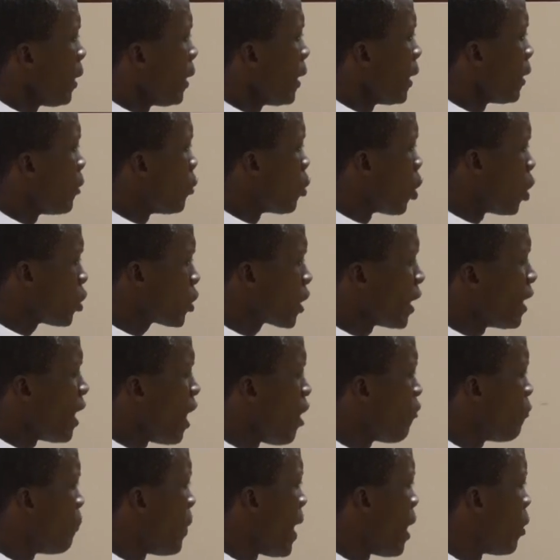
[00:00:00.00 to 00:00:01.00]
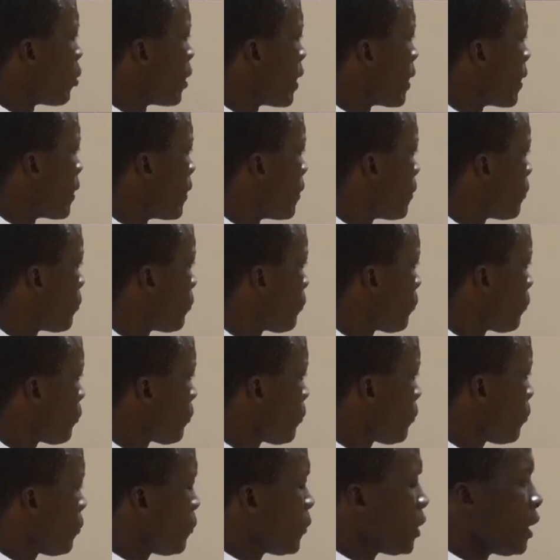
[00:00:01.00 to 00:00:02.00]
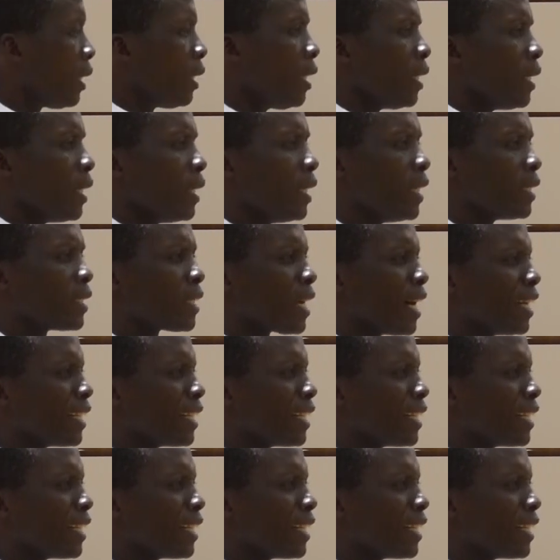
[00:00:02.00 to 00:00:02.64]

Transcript: it doesn't have boundary. It